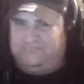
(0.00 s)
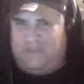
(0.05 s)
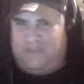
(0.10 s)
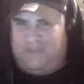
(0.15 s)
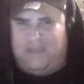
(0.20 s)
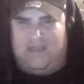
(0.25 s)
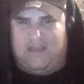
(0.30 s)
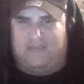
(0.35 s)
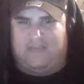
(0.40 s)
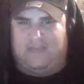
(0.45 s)

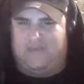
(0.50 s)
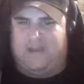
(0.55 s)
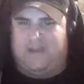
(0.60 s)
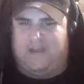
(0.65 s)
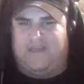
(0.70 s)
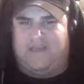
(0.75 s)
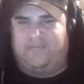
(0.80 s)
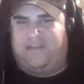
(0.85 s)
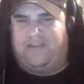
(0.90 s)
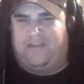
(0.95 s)
we're going to
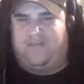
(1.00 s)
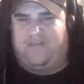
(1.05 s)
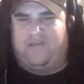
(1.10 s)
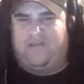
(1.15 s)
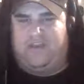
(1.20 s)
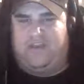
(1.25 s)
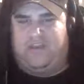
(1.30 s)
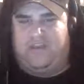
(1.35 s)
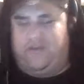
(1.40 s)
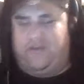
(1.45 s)
have to get
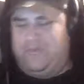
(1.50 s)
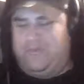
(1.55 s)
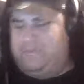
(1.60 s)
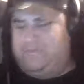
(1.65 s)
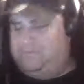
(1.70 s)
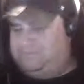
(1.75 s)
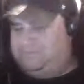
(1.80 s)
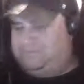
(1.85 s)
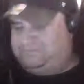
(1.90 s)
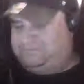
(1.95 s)
rid of you.
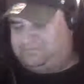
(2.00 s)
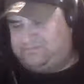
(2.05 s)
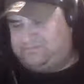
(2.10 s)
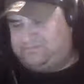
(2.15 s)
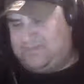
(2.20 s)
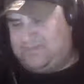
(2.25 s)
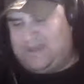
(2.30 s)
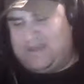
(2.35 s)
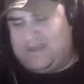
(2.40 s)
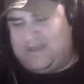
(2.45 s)

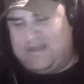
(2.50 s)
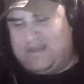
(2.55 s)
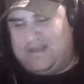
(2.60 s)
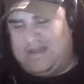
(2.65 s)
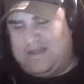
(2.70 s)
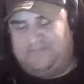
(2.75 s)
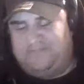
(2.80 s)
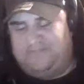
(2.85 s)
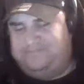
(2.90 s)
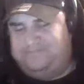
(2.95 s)

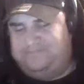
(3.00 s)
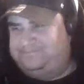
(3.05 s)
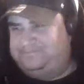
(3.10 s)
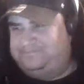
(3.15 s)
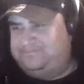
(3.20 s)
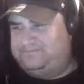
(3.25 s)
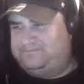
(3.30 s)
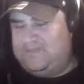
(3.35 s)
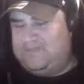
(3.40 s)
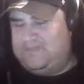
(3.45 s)
Um,
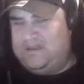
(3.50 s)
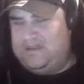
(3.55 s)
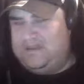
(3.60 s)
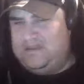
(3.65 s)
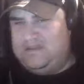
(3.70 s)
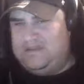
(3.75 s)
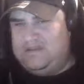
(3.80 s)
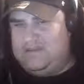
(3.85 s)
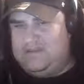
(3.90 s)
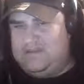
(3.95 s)

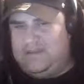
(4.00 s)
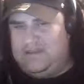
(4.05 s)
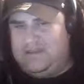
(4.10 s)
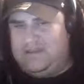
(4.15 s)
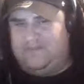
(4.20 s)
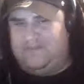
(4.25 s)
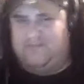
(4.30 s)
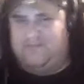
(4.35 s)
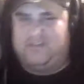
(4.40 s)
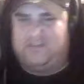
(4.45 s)
and
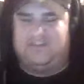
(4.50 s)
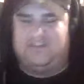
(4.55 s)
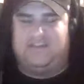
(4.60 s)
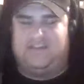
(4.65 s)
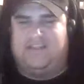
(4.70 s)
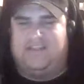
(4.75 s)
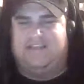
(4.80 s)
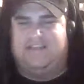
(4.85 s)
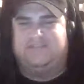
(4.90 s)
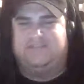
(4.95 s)

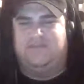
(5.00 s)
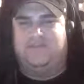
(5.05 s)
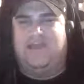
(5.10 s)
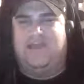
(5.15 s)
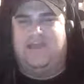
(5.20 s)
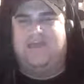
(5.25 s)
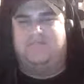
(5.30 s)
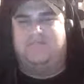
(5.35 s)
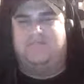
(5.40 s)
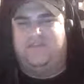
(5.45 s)
unfortunately, that's what
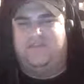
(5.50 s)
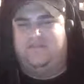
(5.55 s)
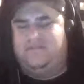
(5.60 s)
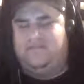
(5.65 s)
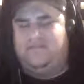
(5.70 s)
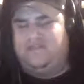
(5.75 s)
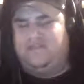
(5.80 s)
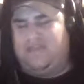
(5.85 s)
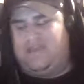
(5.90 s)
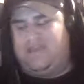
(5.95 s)
happened.
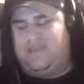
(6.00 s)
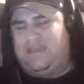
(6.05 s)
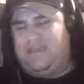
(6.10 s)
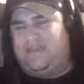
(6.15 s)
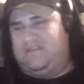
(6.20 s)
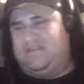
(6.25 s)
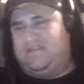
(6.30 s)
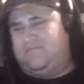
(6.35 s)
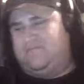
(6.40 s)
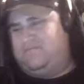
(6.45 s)

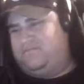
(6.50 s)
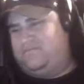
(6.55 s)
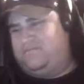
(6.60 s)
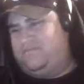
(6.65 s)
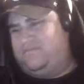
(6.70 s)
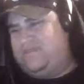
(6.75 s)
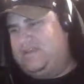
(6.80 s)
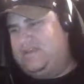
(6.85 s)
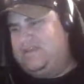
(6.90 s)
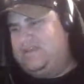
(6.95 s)
And
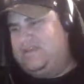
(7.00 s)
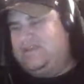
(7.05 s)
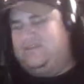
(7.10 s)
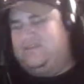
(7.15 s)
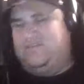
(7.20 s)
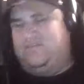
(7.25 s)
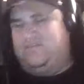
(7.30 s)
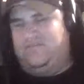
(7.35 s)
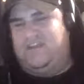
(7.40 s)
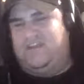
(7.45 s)

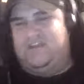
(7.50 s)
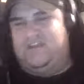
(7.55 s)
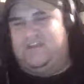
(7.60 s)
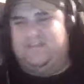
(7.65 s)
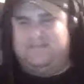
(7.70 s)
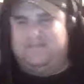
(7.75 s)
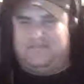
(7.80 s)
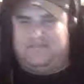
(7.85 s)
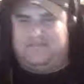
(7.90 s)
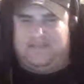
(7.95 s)
the
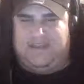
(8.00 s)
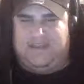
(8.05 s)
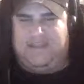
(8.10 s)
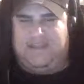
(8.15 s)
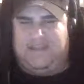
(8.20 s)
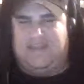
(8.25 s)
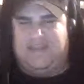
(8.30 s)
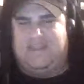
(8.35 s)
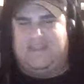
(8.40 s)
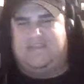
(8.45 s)
Raiders
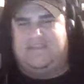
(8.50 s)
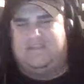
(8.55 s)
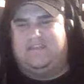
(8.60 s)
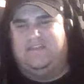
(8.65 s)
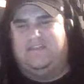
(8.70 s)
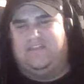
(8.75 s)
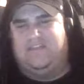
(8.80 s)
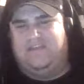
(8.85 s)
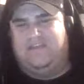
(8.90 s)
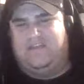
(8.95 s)
did get,
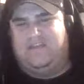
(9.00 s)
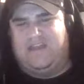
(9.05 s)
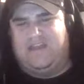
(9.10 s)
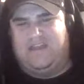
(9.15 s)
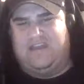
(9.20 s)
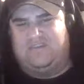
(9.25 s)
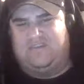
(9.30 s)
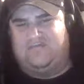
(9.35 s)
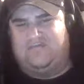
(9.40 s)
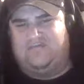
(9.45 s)
a
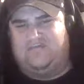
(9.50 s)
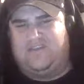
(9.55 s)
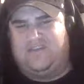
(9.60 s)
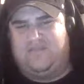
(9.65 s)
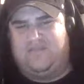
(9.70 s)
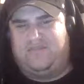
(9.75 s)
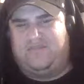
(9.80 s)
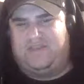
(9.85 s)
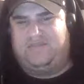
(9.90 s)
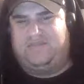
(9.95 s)
lot of
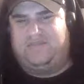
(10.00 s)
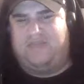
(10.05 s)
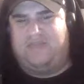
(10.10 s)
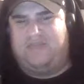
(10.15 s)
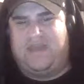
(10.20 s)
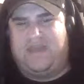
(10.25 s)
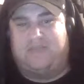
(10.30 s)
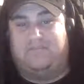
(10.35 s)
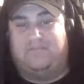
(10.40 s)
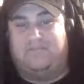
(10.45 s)
draft picks
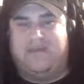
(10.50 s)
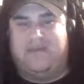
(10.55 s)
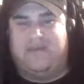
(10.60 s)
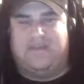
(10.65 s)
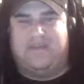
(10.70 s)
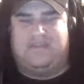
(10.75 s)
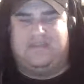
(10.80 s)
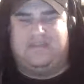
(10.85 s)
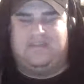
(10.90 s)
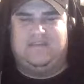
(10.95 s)
back,
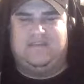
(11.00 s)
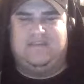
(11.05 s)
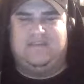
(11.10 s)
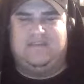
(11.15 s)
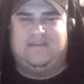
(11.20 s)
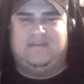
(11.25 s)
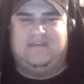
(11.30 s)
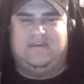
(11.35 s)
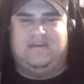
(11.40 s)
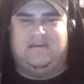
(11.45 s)
but
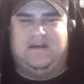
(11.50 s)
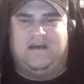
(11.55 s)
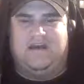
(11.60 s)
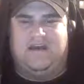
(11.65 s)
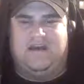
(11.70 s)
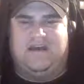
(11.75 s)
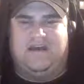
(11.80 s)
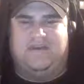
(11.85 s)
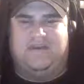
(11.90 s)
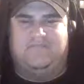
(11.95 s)

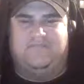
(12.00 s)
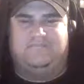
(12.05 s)
uh,